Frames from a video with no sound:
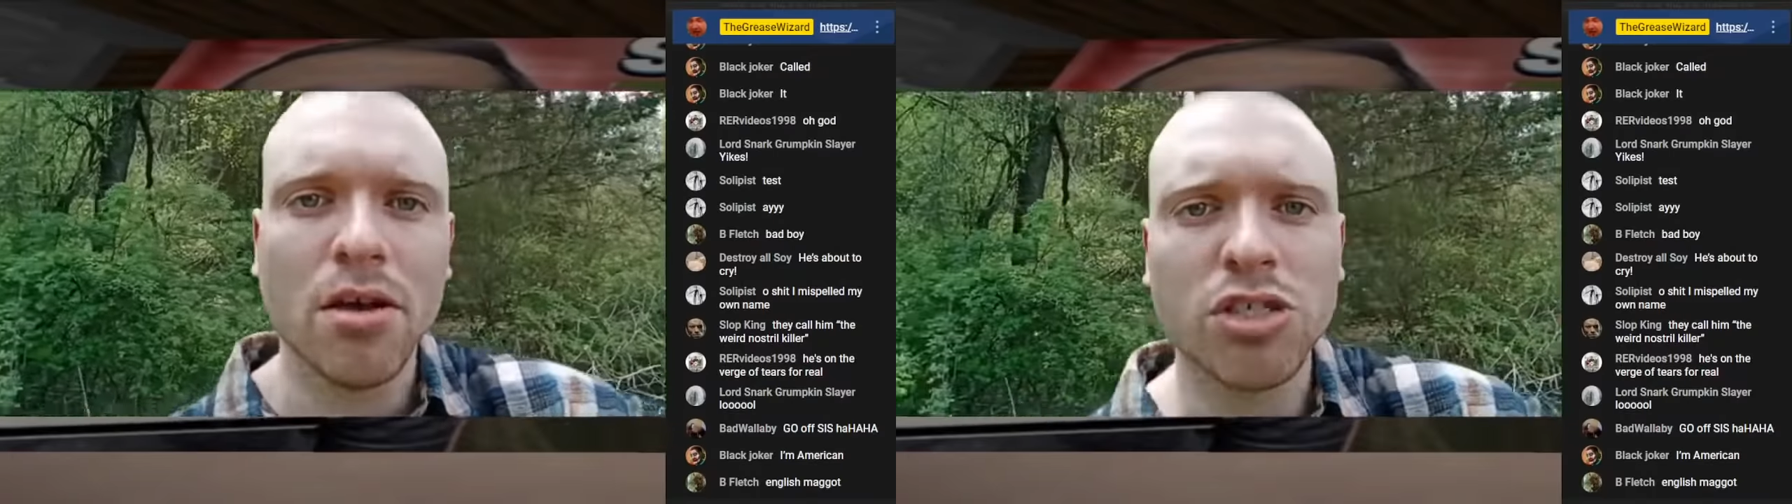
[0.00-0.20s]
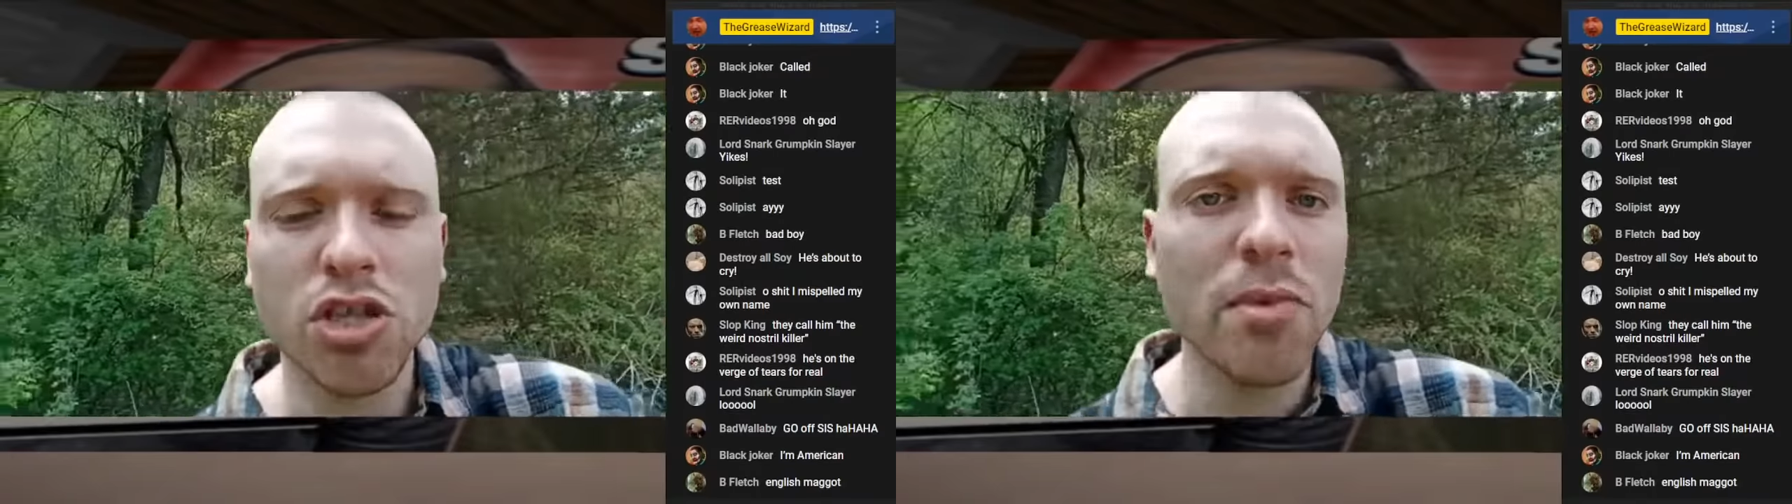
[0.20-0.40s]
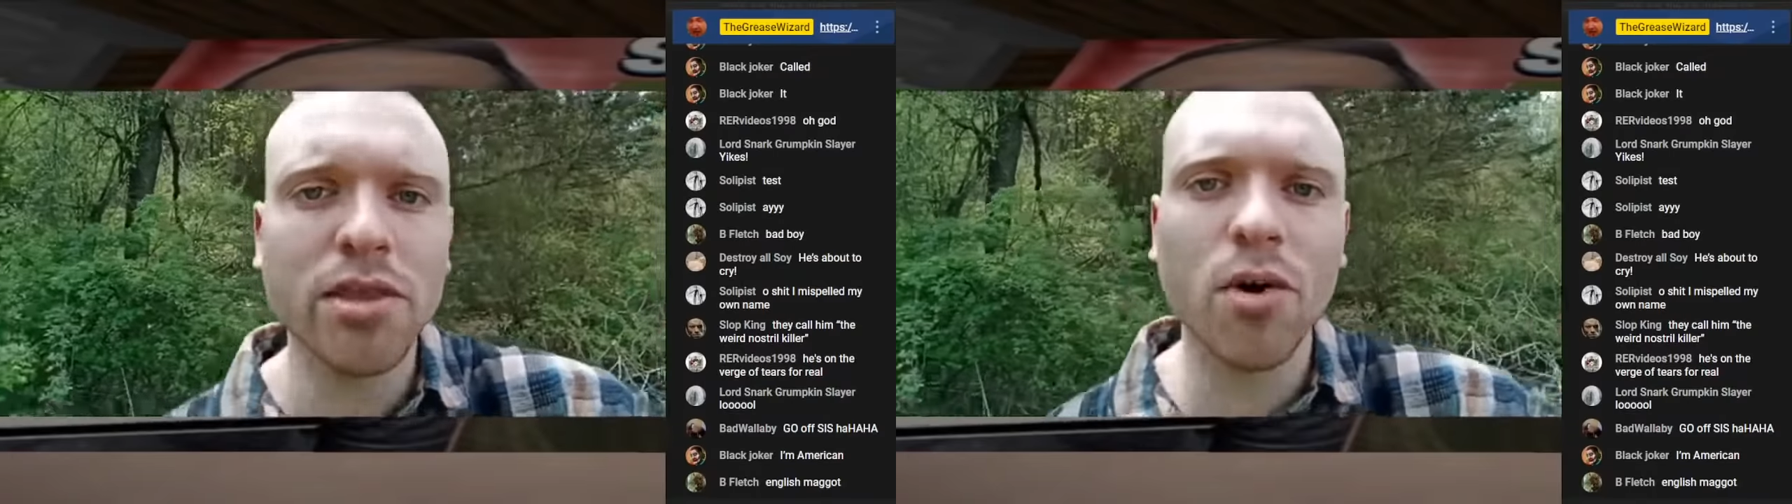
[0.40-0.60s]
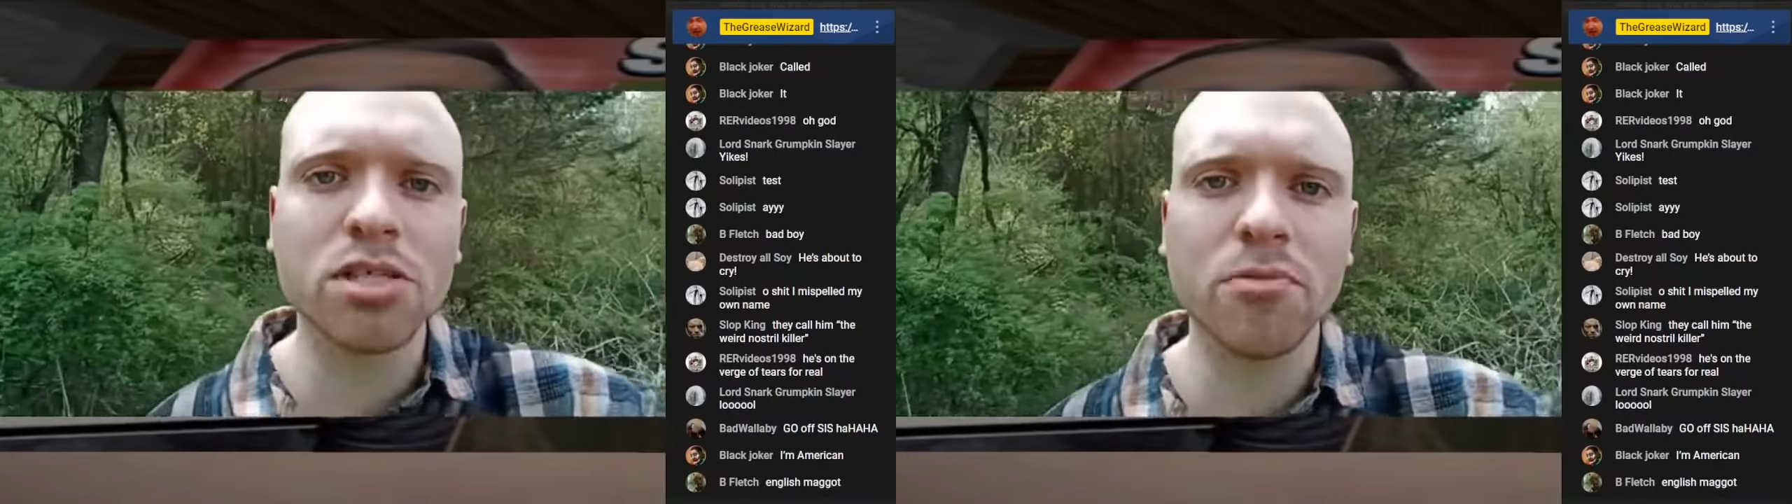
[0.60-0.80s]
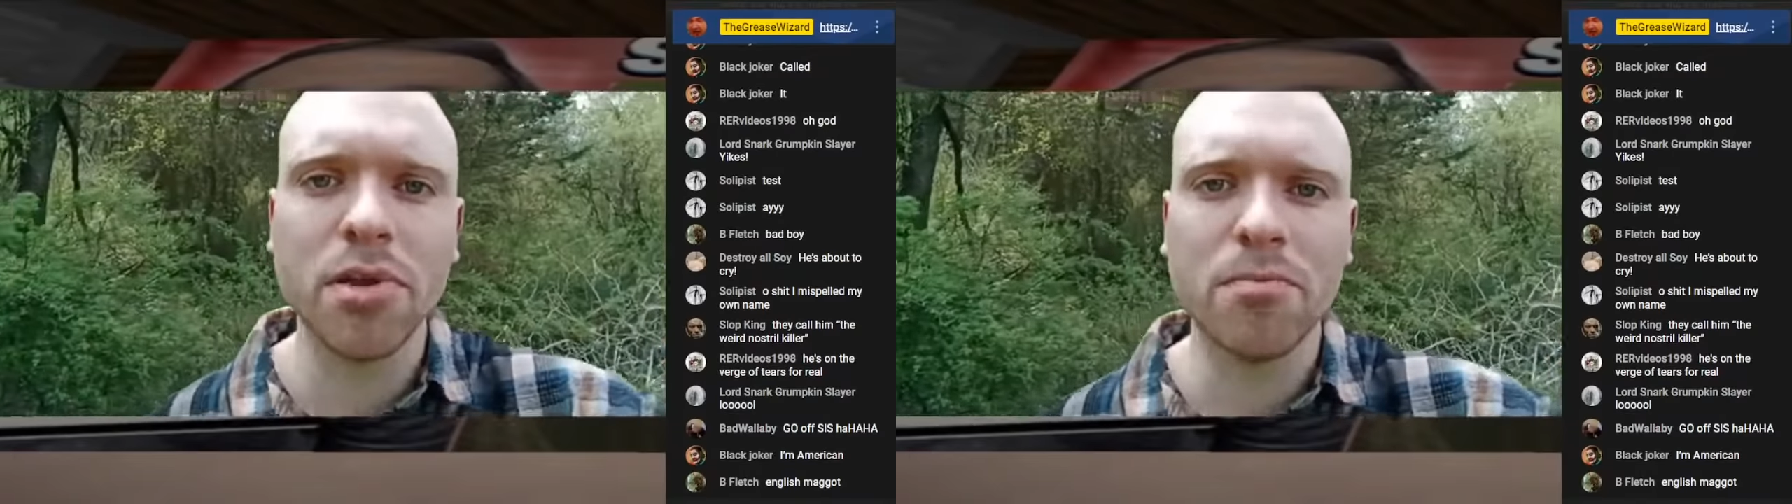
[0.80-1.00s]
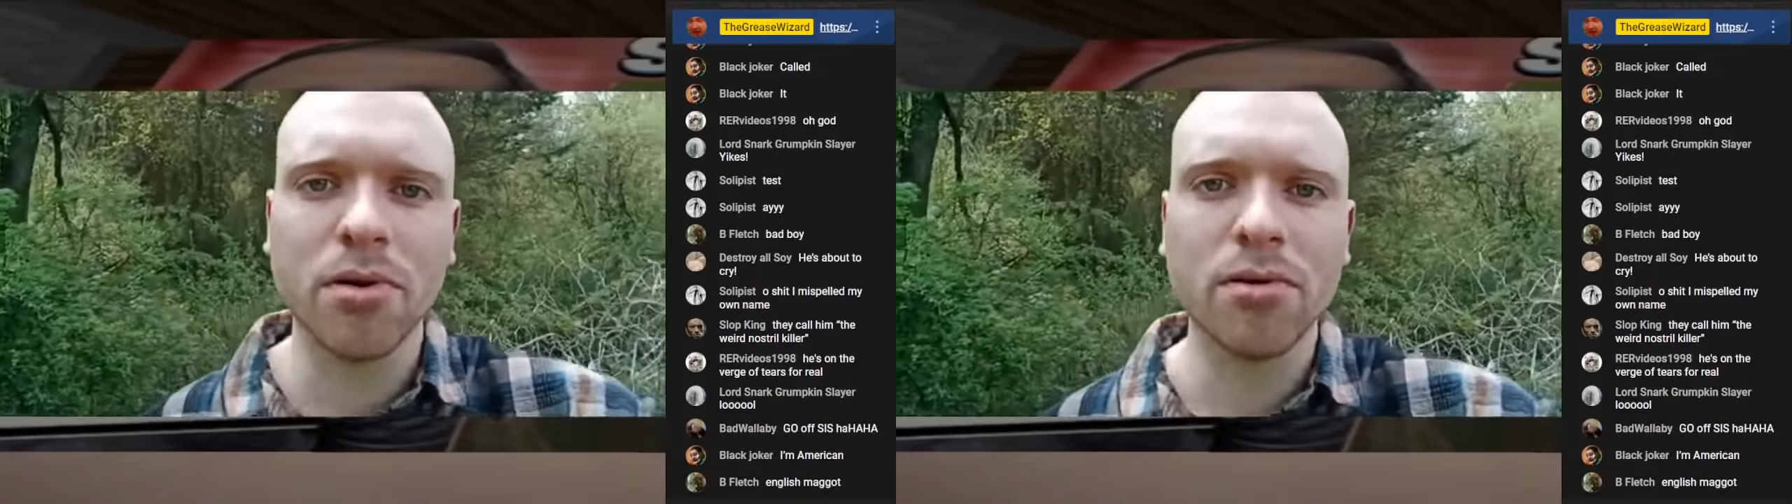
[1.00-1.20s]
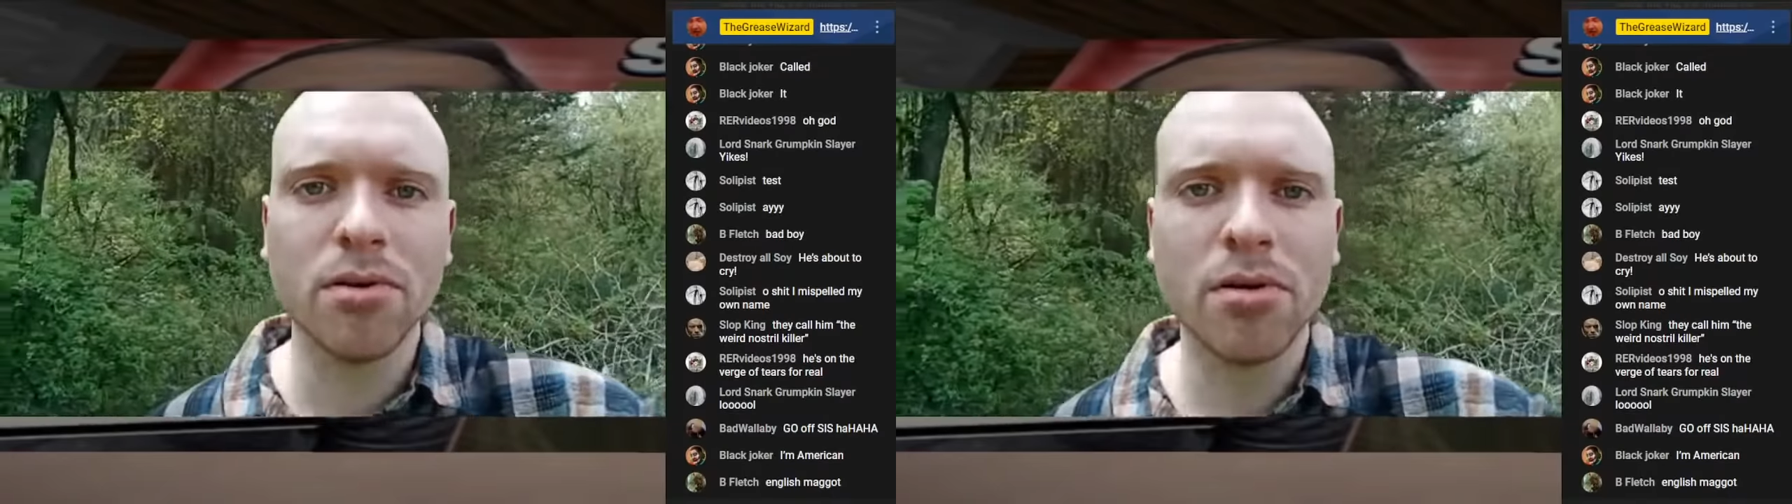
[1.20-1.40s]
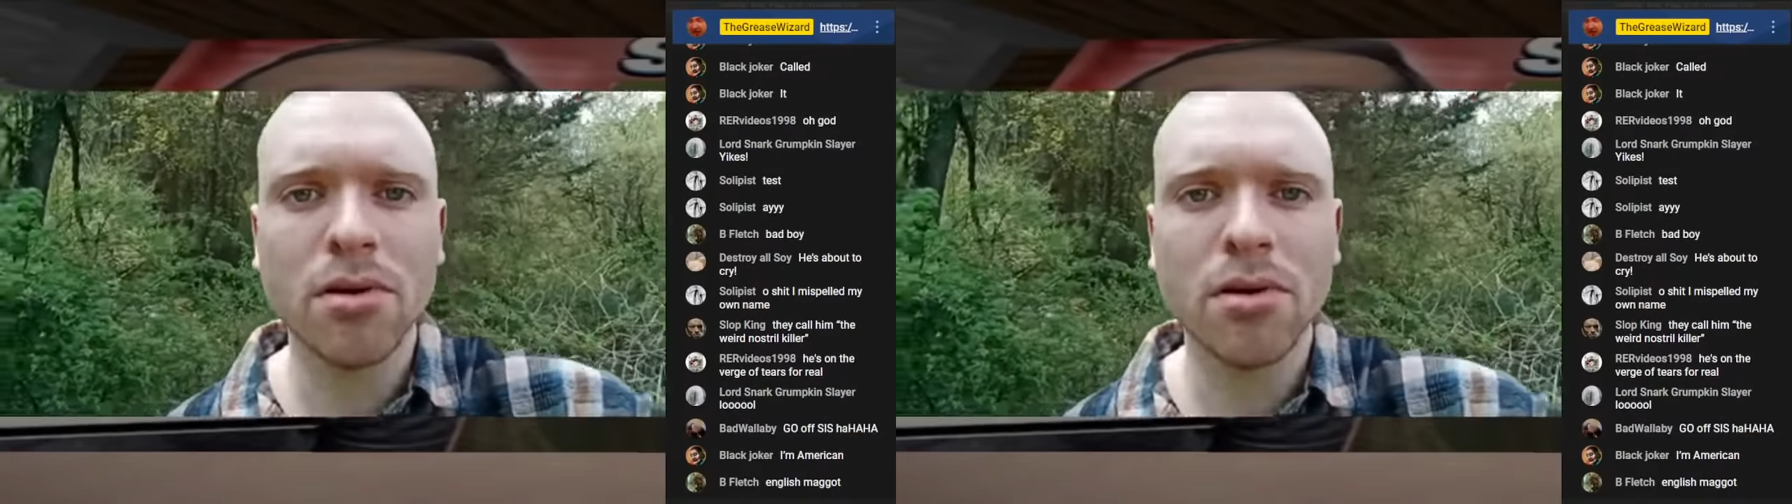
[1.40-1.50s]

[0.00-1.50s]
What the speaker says: assuming the worst of people.